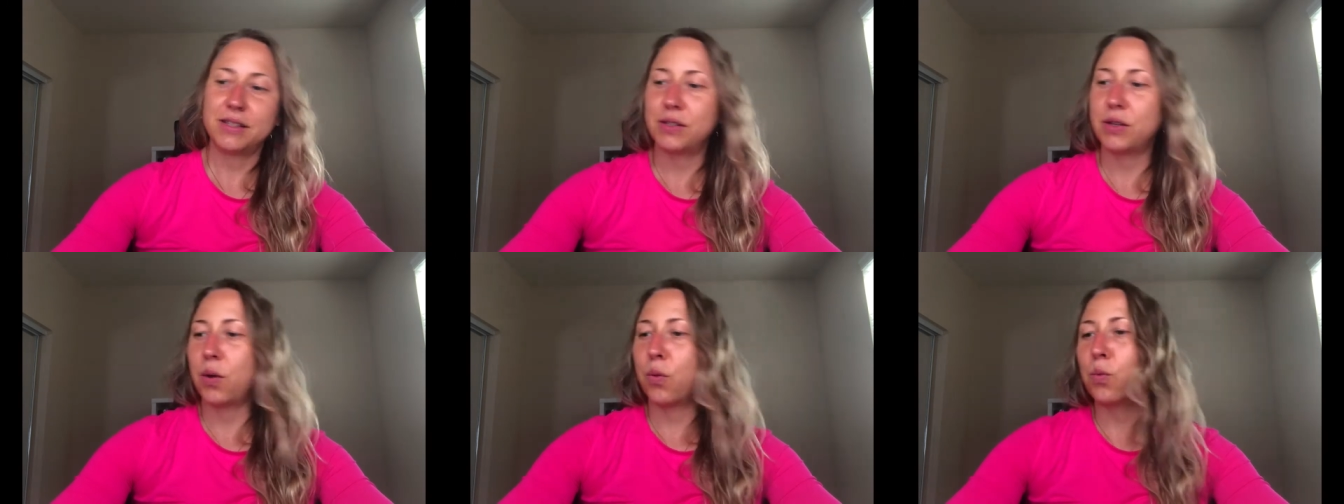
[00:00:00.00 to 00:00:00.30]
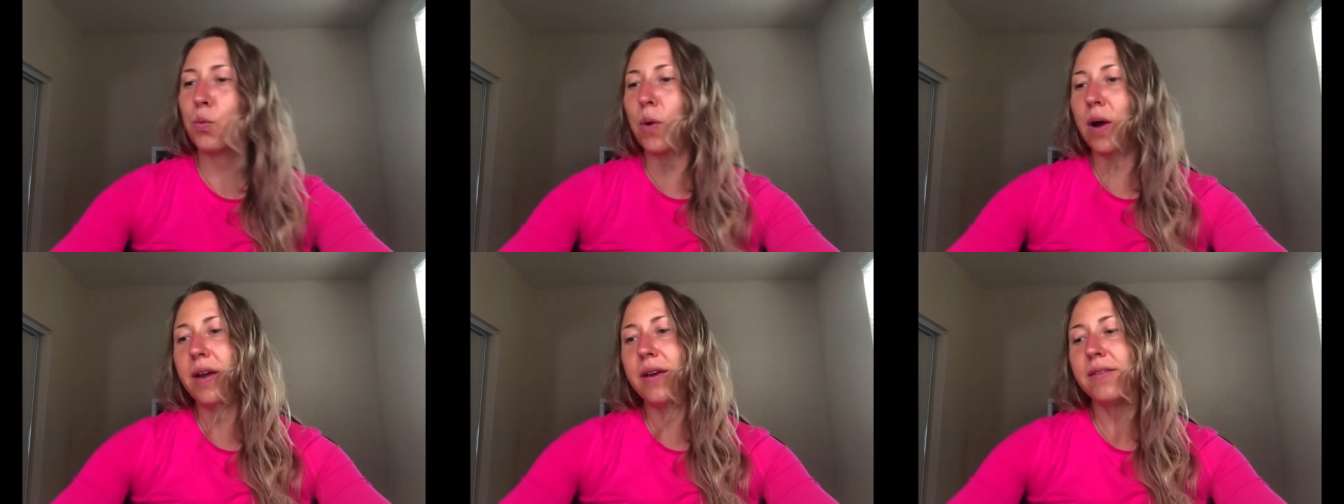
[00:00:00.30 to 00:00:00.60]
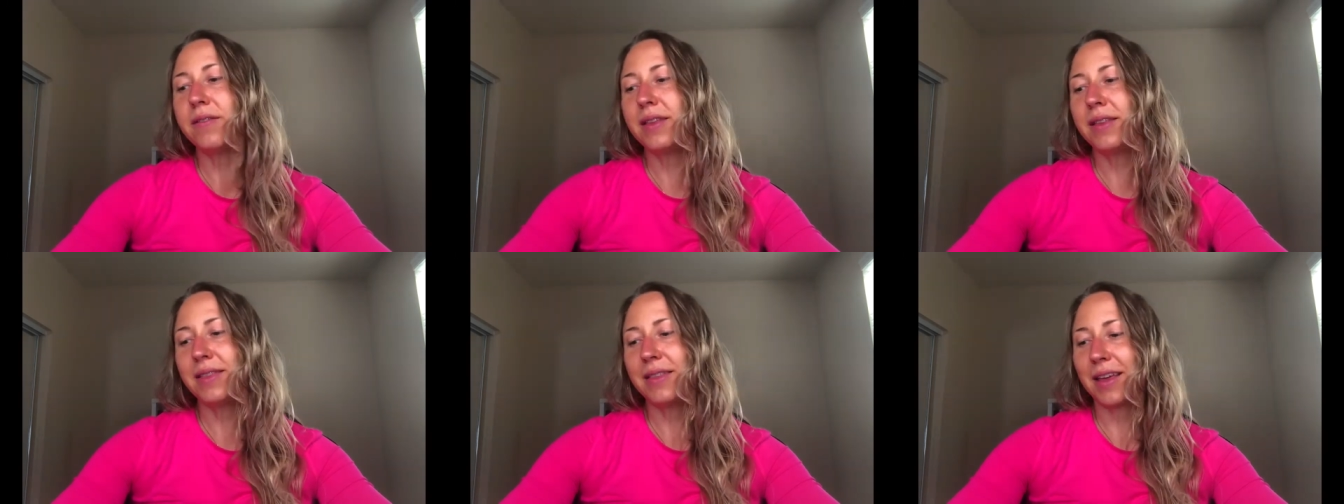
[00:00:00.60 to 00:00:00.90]
So one
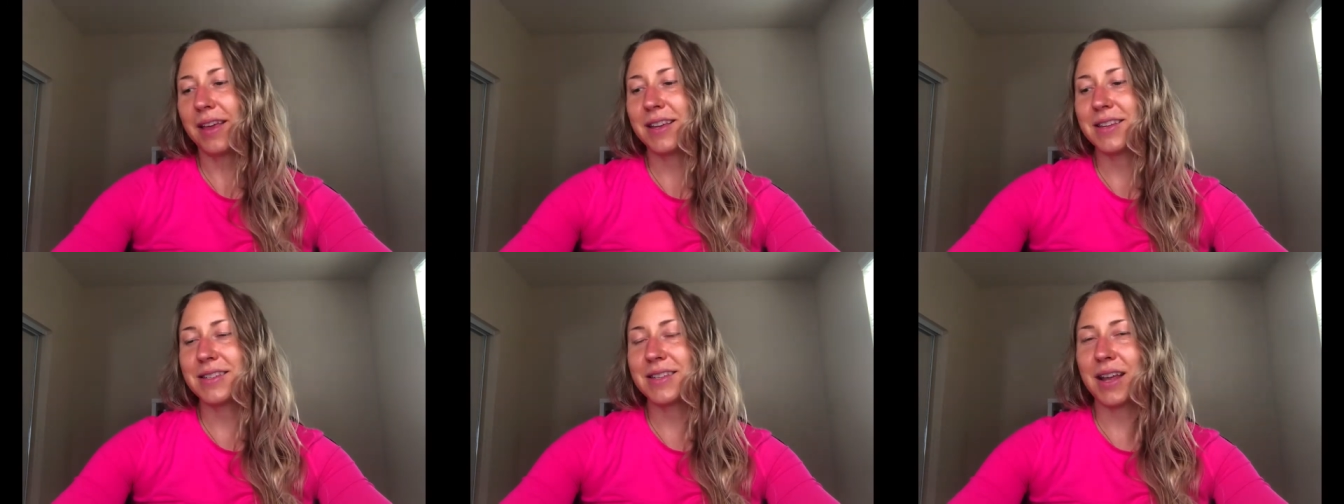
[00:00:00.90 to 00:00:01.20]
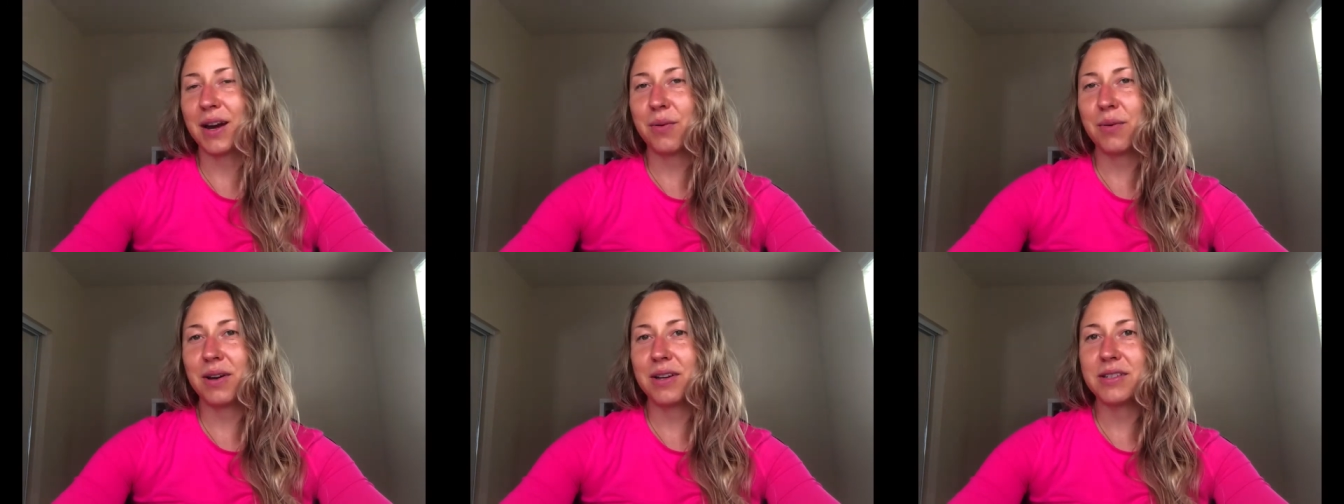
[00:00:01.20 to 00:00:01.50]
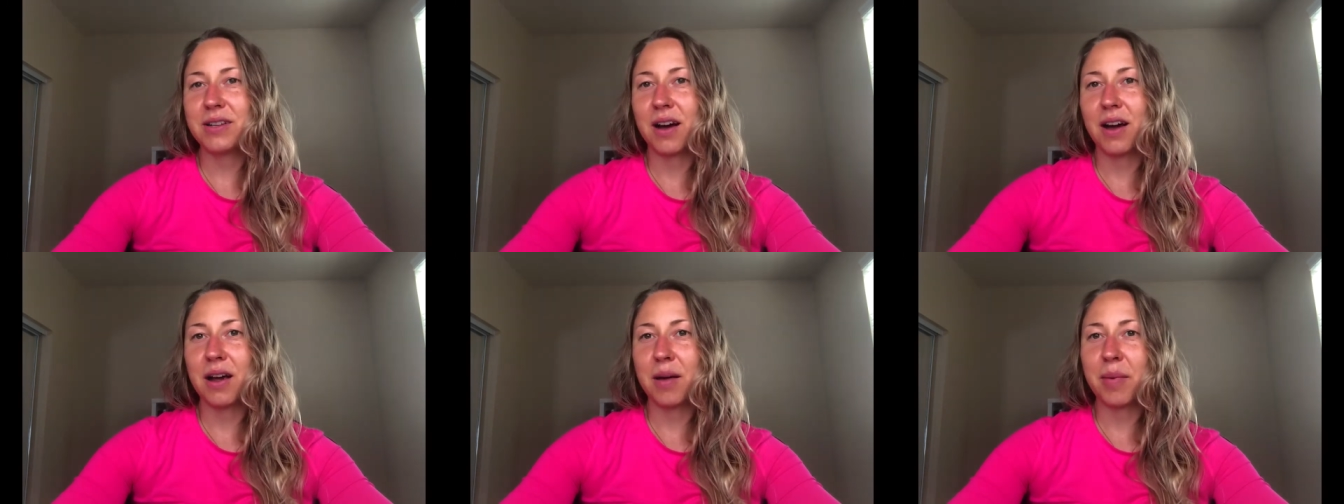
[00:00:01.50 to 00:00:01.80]
of the things that I want to
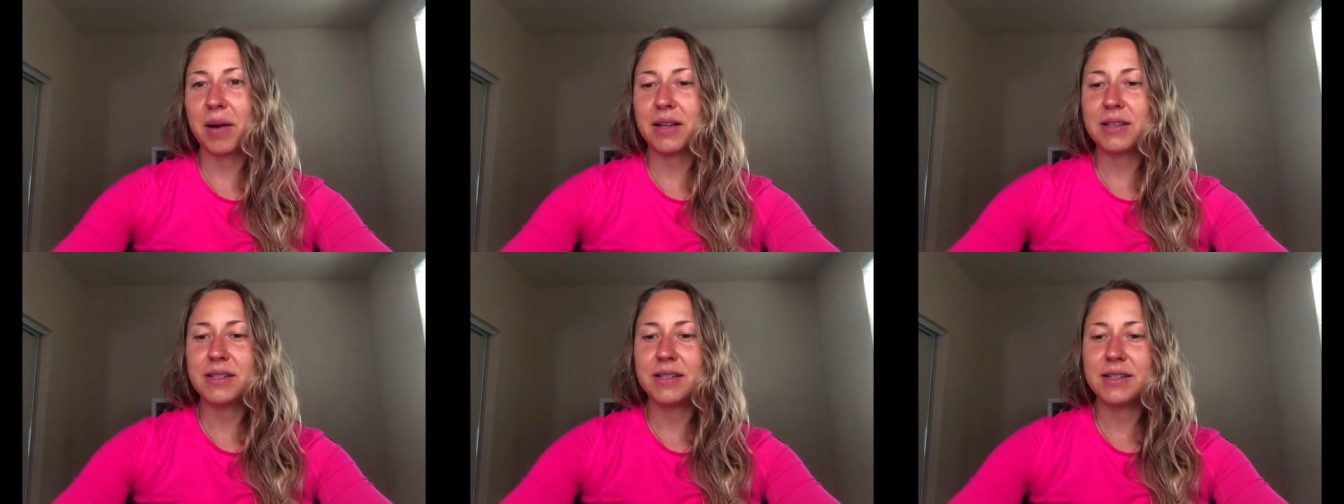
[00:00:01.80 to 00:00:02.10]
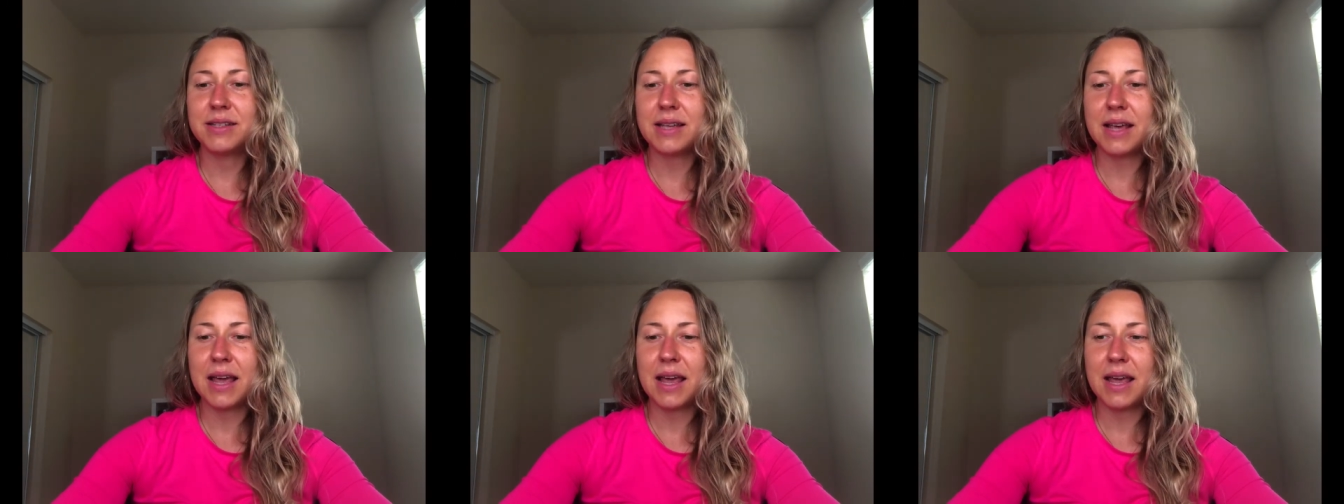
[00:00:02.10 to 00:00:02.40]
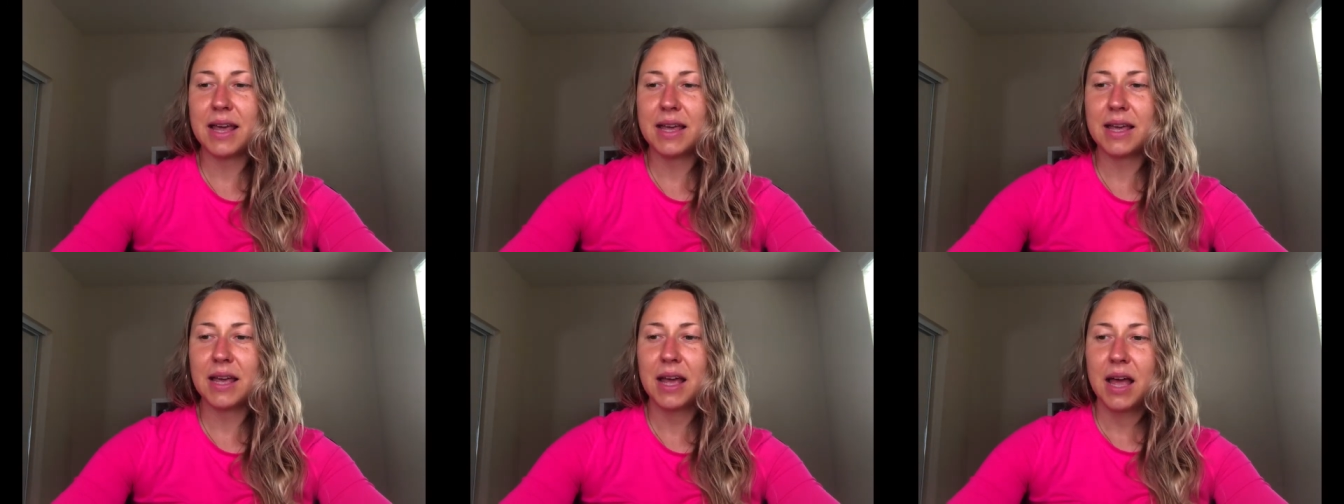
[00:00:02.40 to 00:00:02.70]
talk about
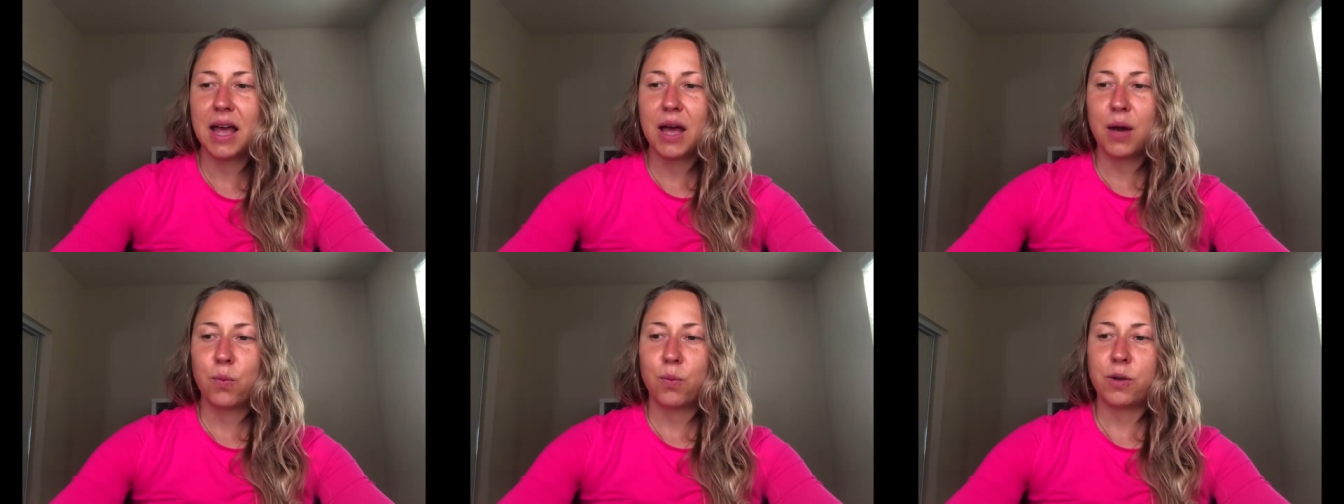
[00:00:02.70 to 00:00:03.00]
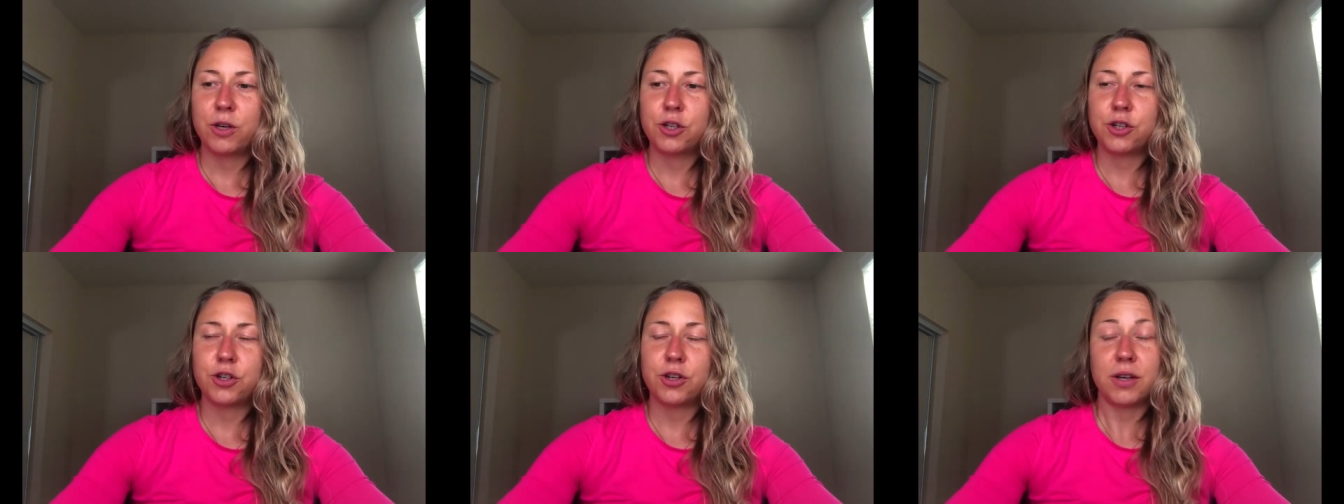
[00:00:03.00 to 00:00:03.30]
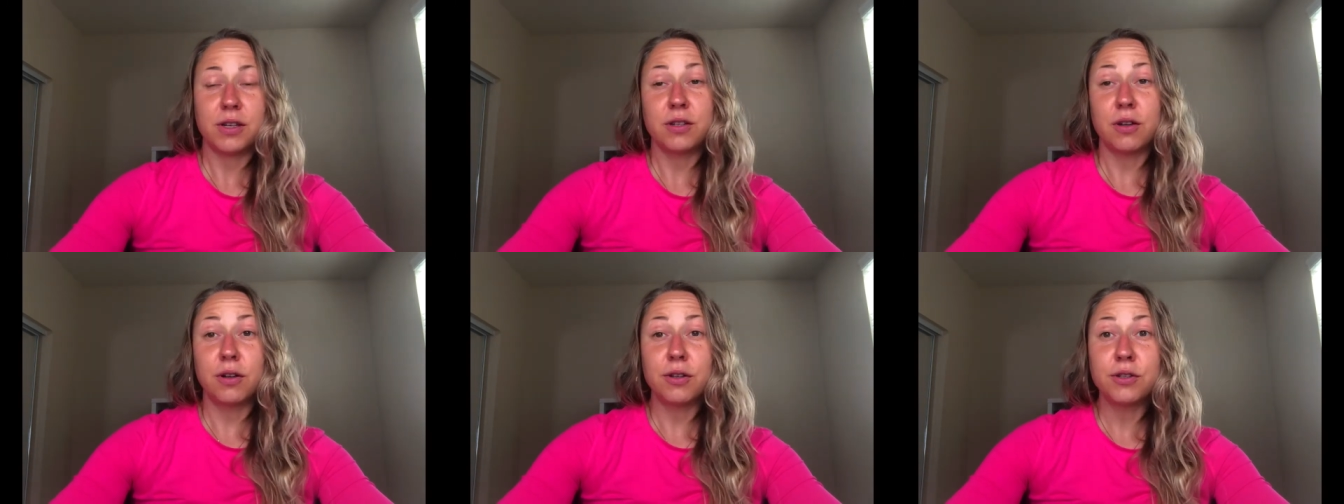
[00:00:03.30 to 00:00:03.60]
today, which
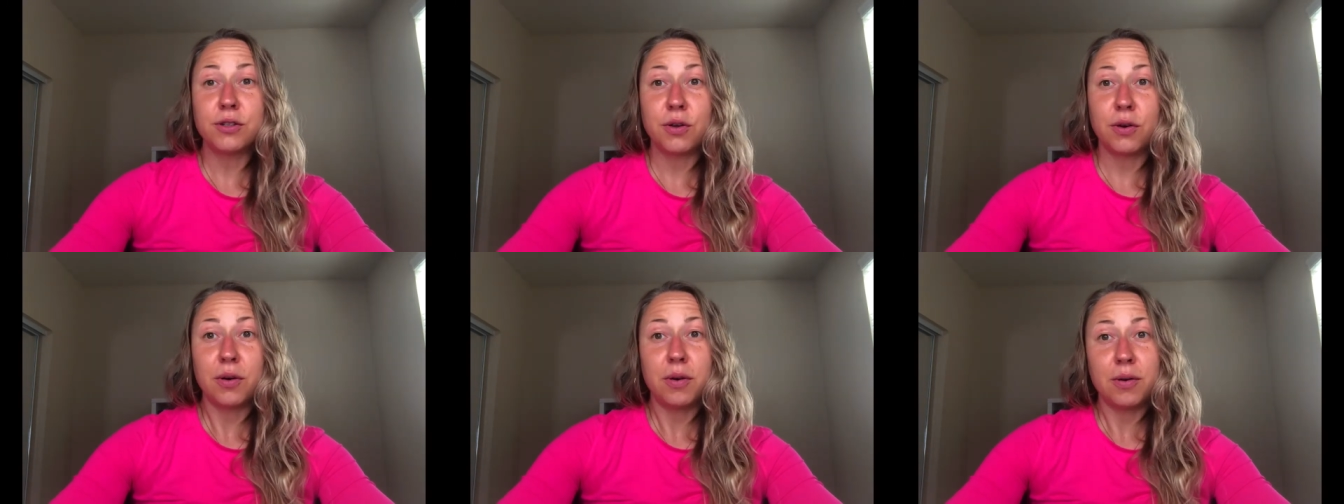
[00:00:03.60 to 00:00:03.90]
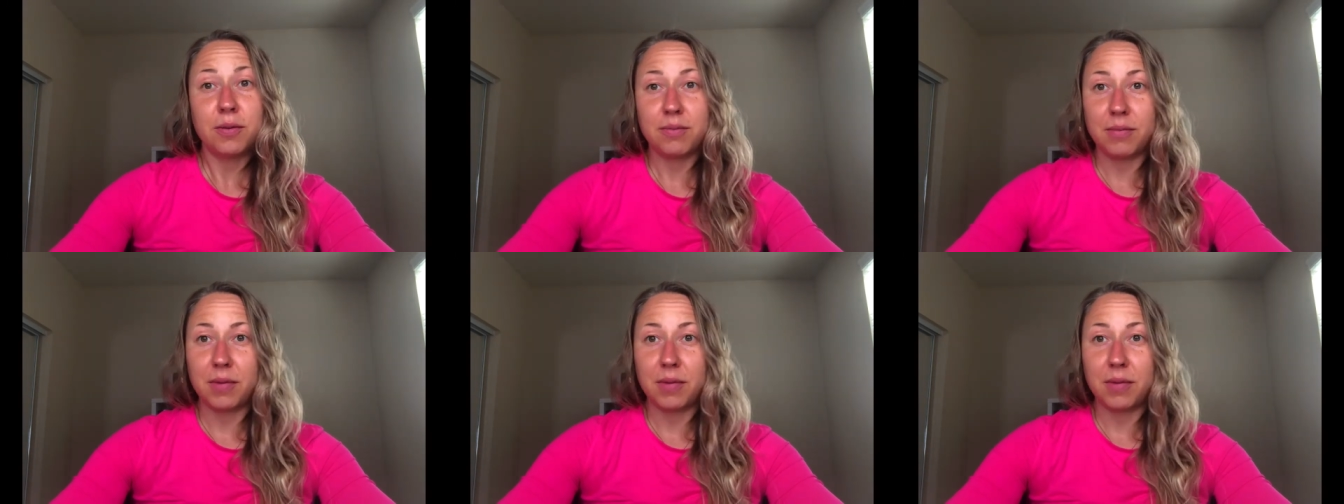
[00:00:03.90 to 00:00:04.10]
is also,